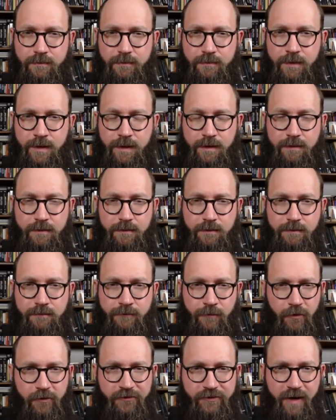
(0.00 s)
Like
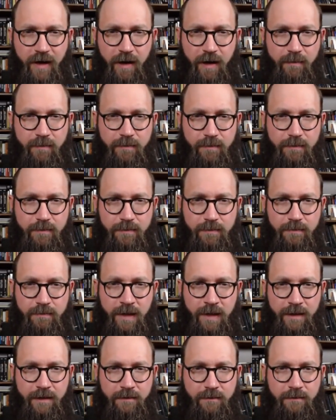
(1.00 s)
full stop.
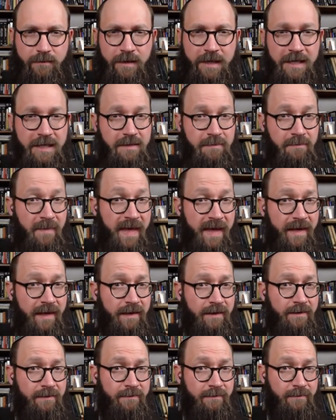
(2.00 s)
Like his
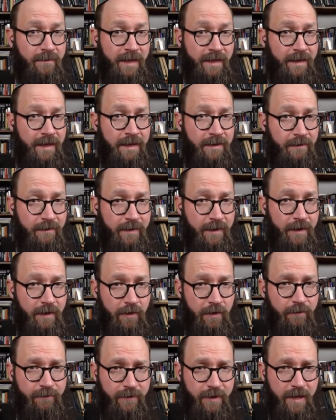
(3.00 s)
main like in the
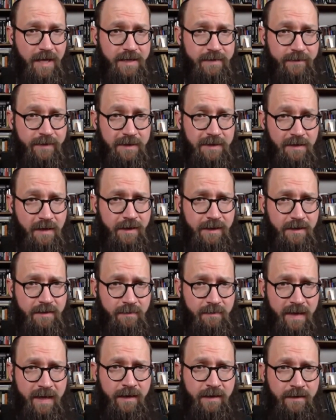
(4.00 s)
occult philosophy is not his
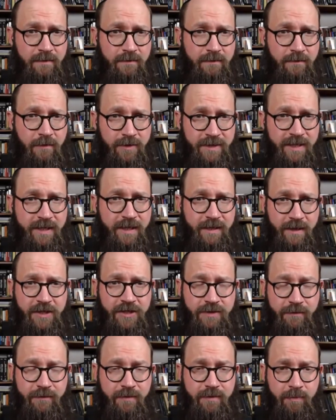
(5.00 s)
main
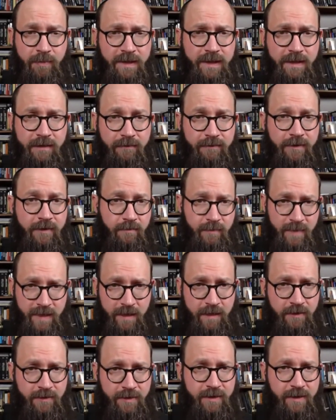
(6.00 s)
articulation of his beliefs. His
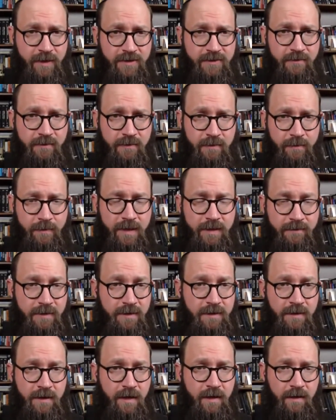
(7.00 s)
main articulation of his beliefs
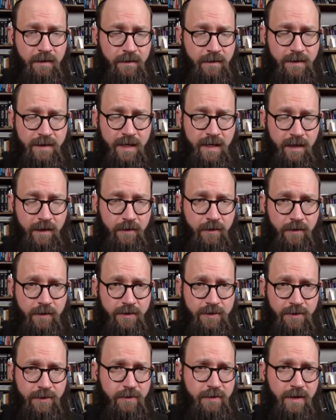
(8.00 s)
is the De
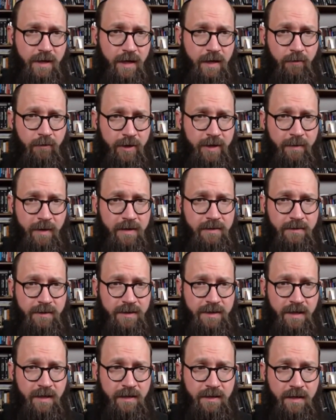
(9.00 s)
Incertitudine, where he basically
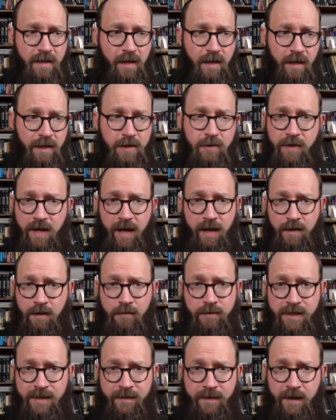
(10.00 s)
says you can't
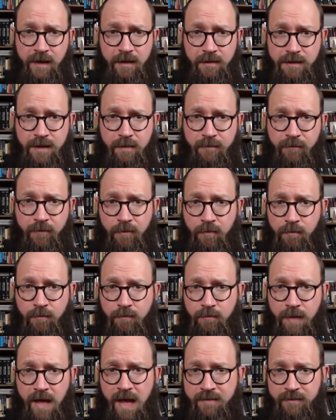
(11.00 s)
know anything except
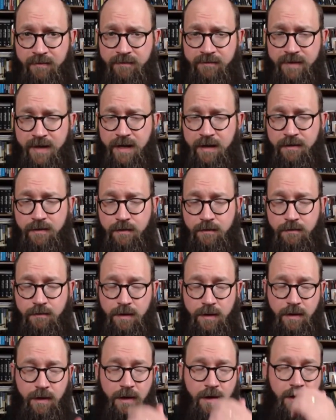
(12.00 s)
from having faith in,
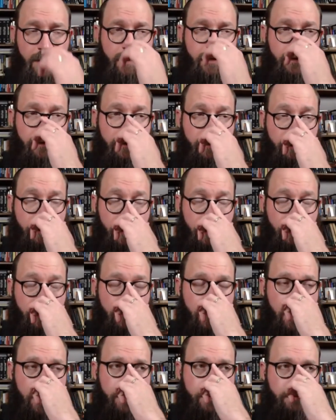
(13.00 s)
in God and, and
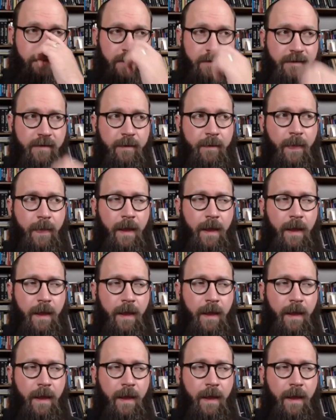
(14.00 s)
Christ or whatever.